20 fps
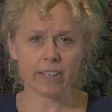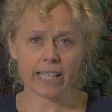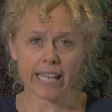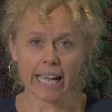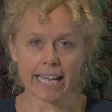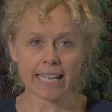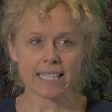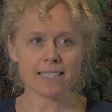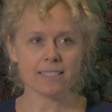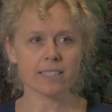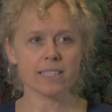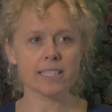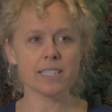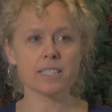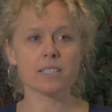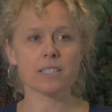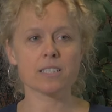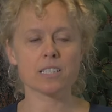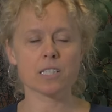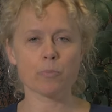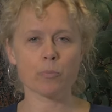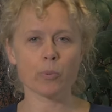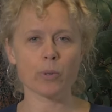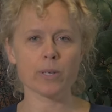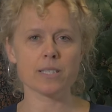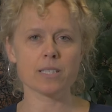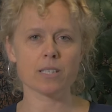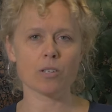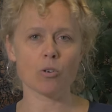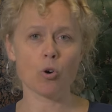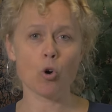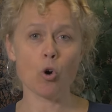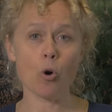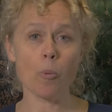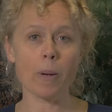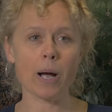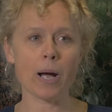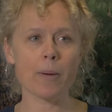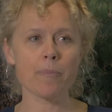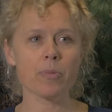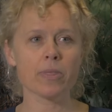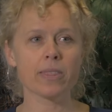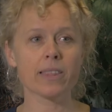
cancer is to suppress the hormone